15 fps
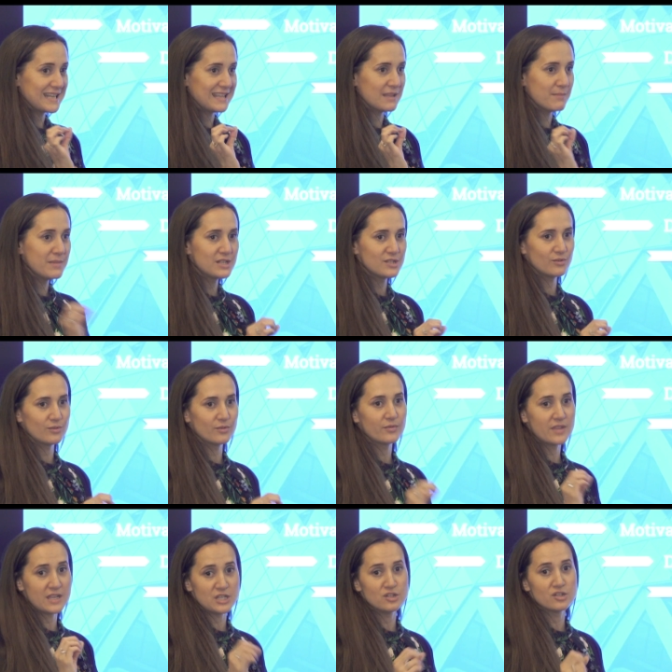in the middle,
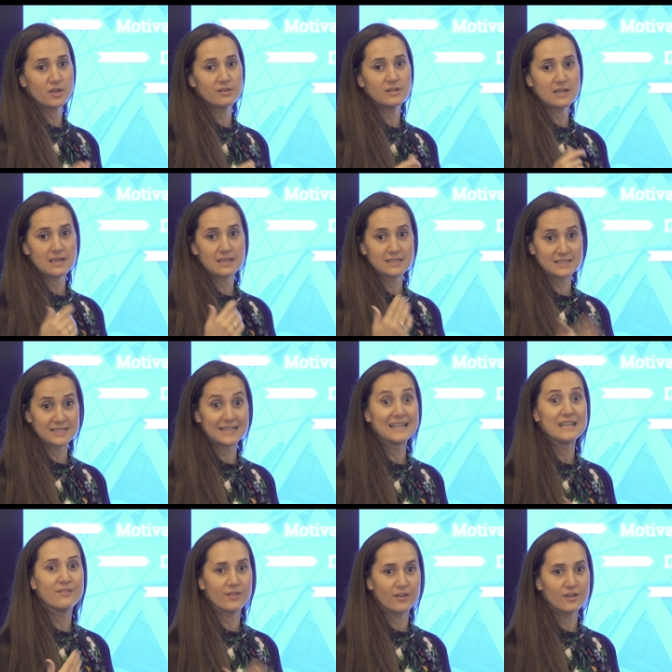then you don't
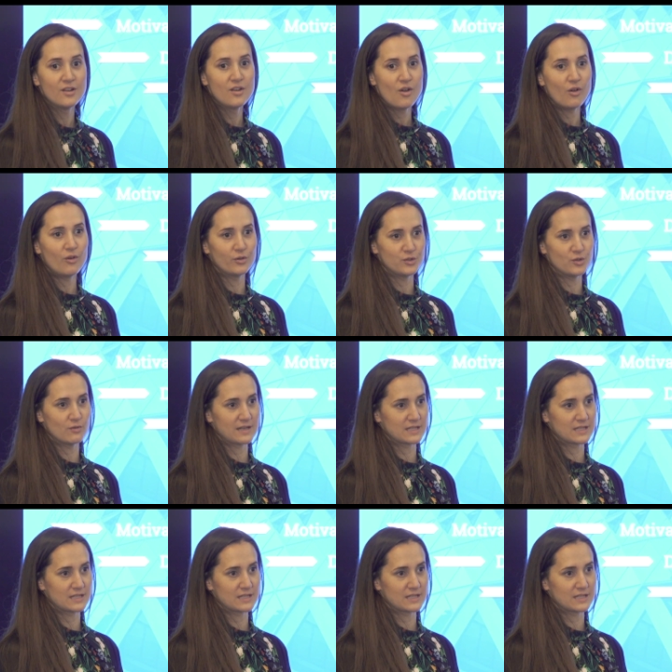deliver on your